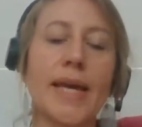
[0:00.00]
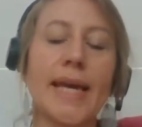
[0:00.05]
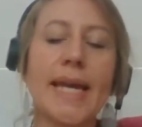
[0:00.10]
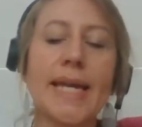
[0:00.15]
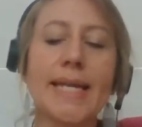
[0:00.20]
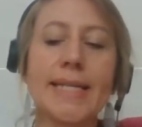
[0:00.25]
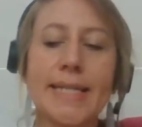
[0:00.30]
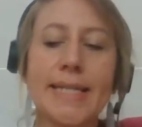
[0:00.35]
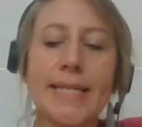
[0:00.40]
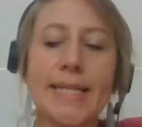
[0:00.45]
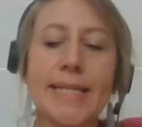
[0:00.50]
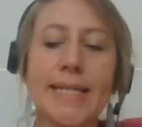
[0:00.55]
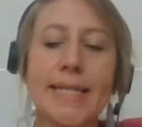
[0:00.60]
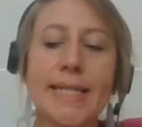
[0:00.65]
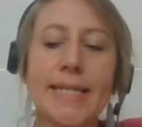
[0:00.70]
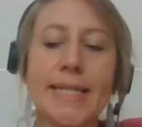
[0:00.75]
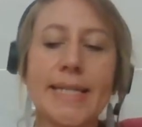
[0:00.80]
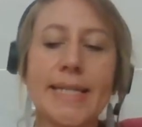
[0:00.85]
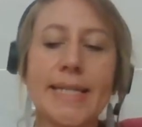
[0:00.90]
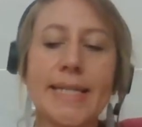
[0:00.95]

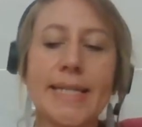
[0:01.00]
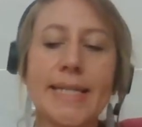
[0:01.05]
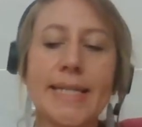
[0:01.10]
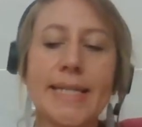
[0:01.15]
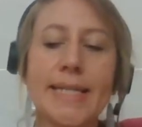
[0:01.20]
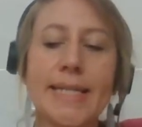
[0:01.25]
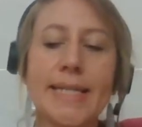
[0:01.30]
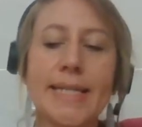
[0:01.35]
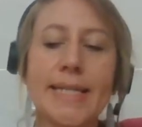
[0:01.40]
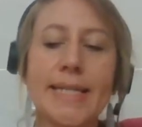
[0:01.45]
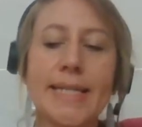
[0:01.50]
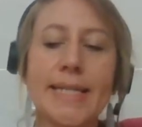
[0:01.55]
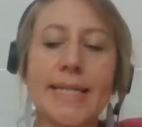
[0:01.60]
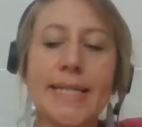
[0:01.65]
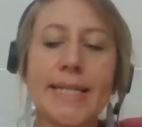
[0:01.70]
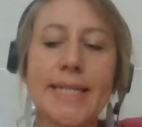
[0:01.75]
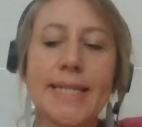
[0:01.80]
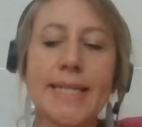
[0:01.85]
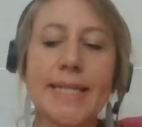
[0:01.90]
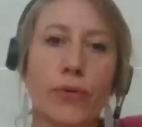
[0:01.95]
Intakes.
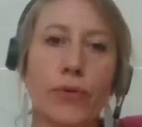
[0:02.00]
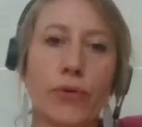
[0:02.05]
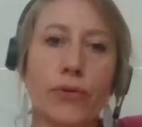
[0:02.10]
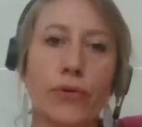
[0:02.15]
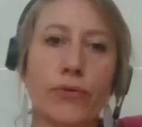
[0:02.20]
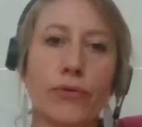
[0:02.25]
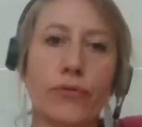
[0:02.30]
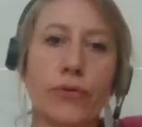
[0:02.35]
Very important